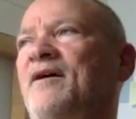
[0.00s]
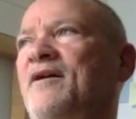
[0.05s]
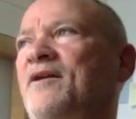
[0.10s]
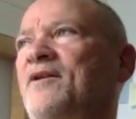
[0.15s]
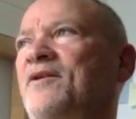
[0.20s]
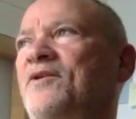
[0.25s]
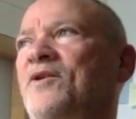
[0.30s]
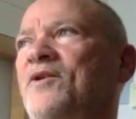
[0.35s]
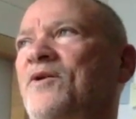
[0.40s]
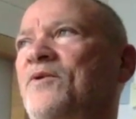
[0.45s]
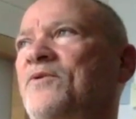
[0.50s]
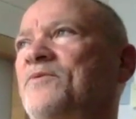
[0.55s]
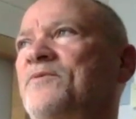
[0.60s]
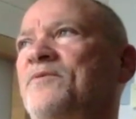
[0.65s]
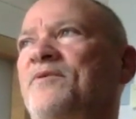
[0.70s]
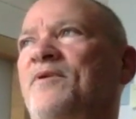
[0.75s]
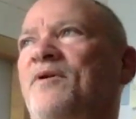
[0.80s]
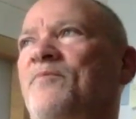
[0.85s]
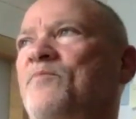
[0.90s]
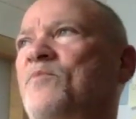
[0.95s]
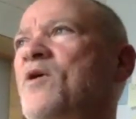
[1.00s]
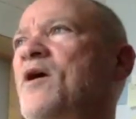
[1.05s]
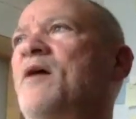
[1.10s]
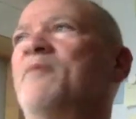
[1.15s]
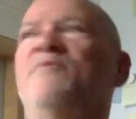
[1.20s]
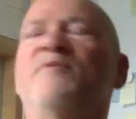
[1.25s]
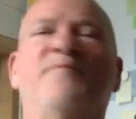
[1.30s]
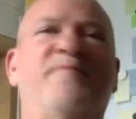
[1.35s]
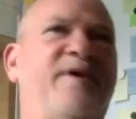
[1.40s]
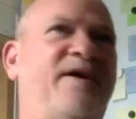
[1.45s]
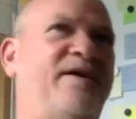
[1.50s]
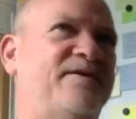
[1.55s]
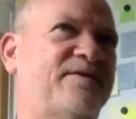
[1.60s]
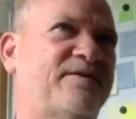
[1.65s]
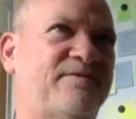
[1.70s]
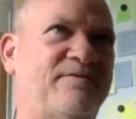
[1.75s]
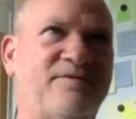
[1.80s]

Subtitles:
you know, problem-based